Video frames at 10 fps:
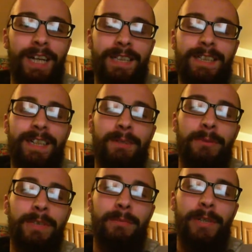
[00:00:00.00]
and today I
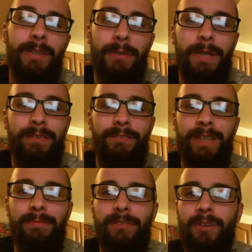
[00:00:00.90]
wanted to bring you a quick
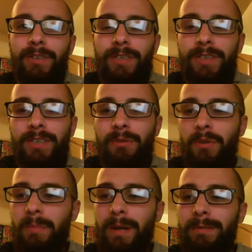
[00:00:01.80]
vlog just to
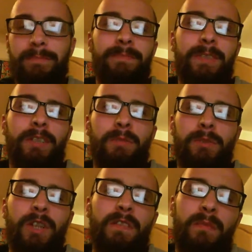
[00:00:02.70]
talk about some
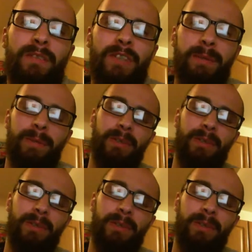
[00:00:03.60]
stuff about vaping.